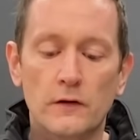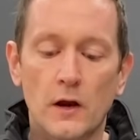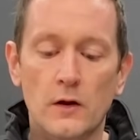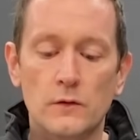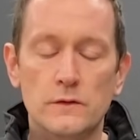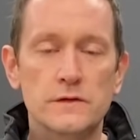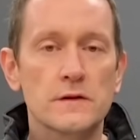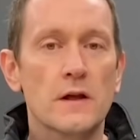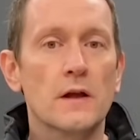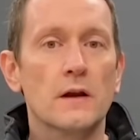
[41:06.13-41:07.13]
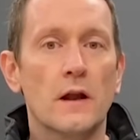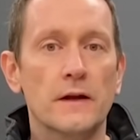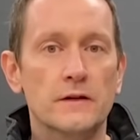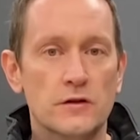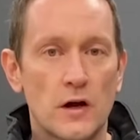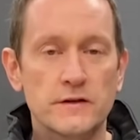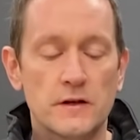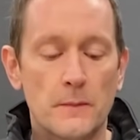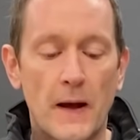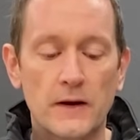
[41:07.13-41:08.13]
loads, like charging the
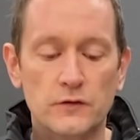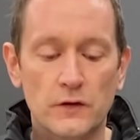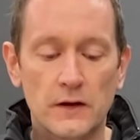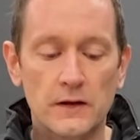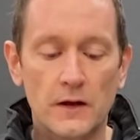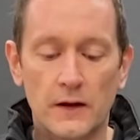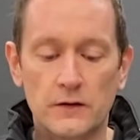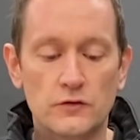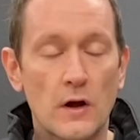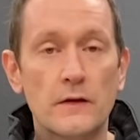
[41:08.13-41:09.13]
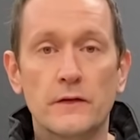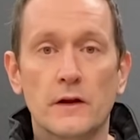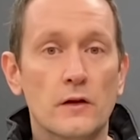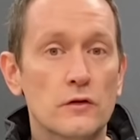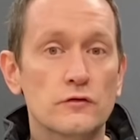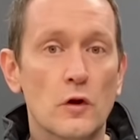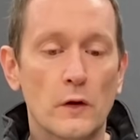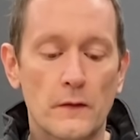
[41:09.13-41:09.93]
battery and driving and controlling the